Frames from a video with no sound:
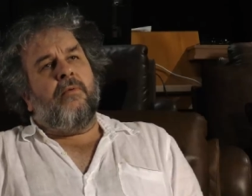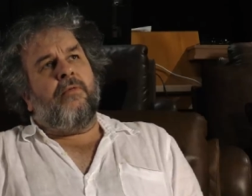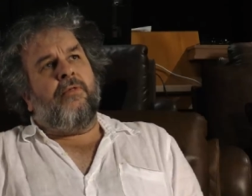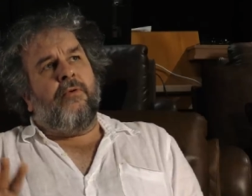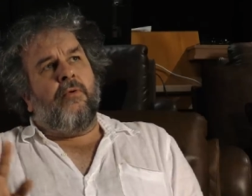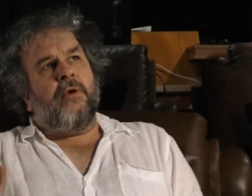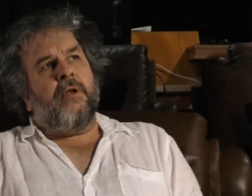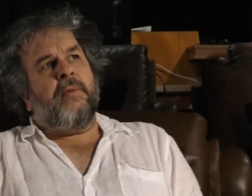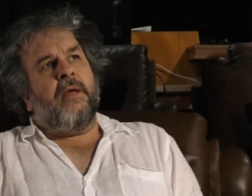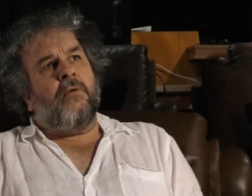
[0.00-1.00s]
thought
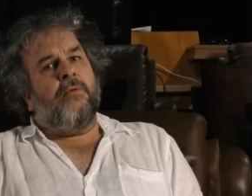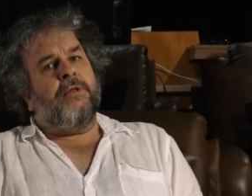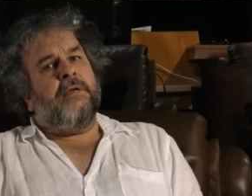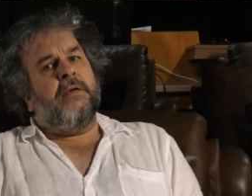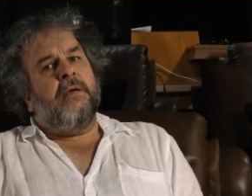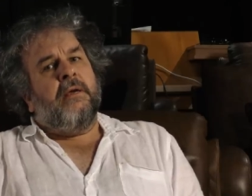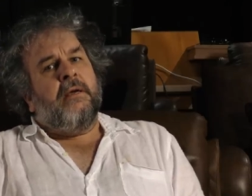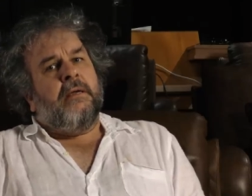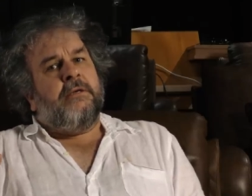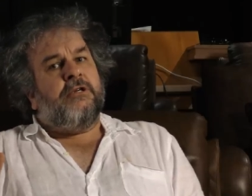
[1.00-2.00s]
about all the
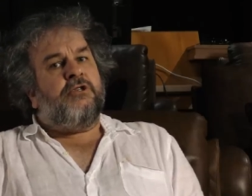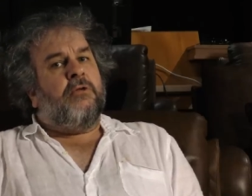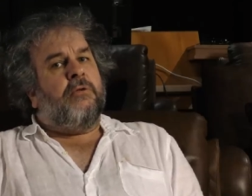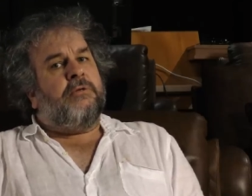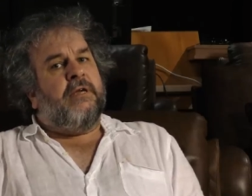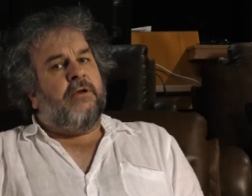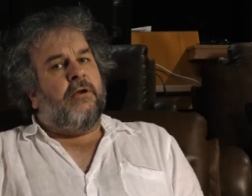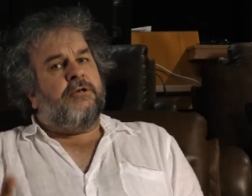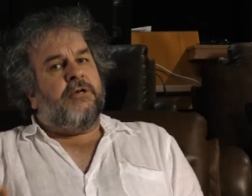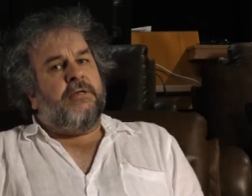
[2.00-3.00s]
digital
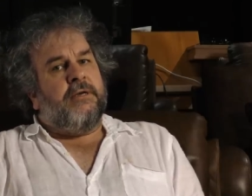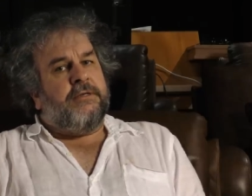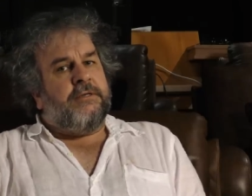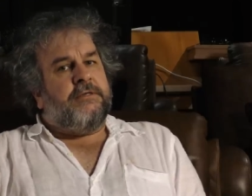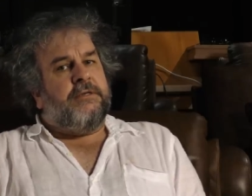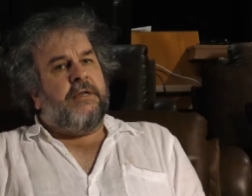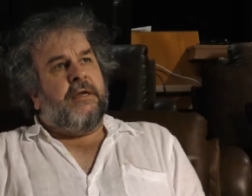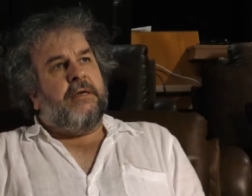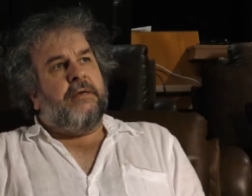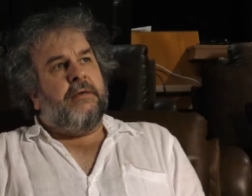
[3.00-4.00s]
technology that exists
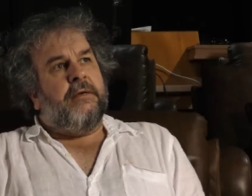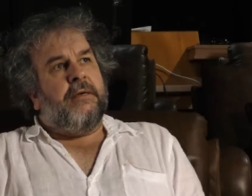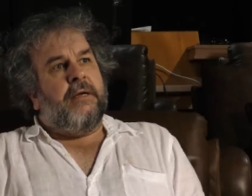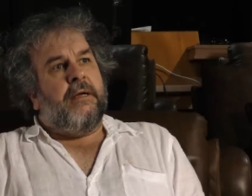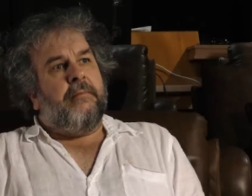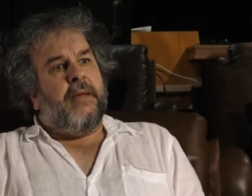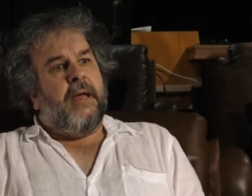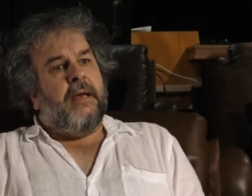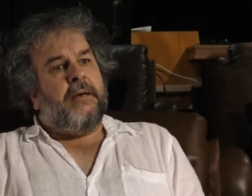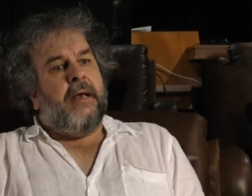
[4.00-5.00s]
today um,
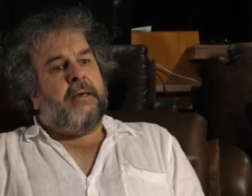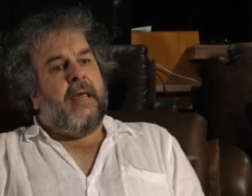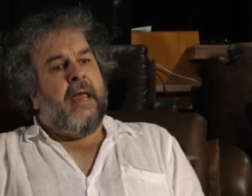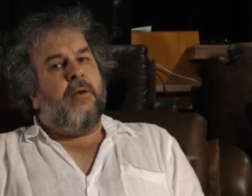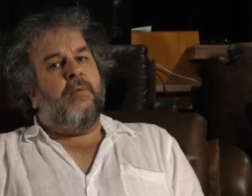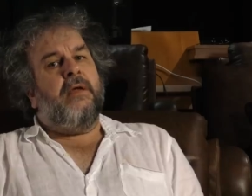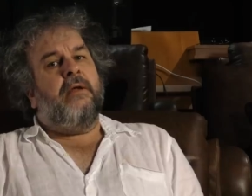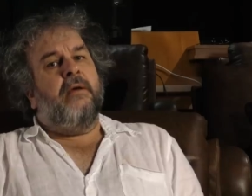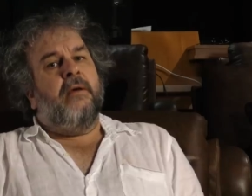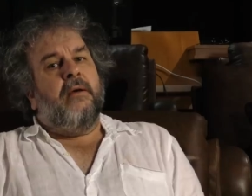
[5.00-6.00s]
and, and can
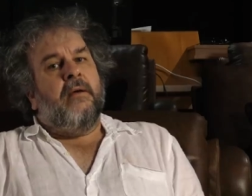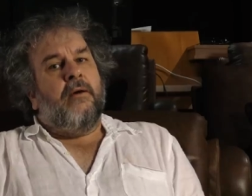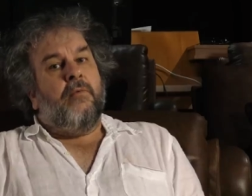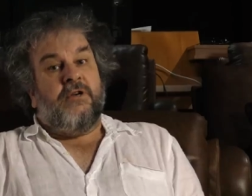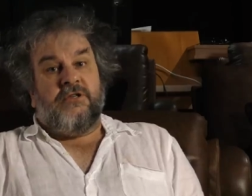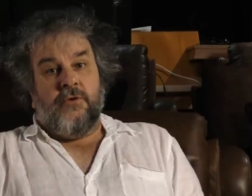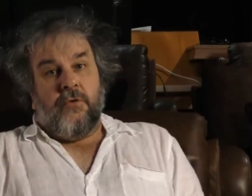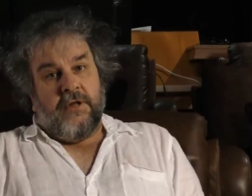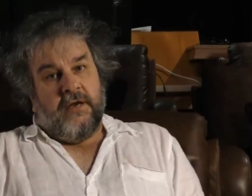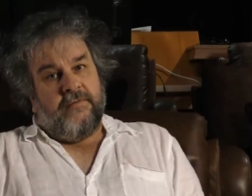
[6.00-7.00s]
we
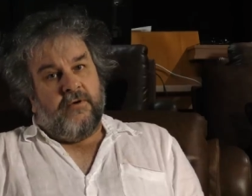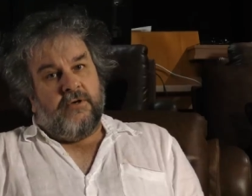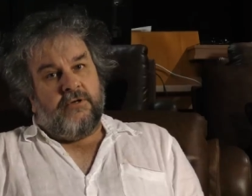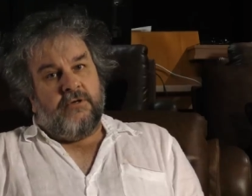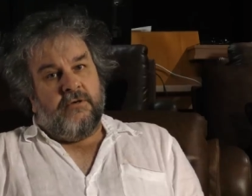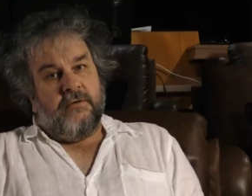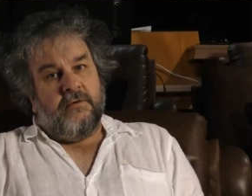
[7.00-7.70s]
restore that footage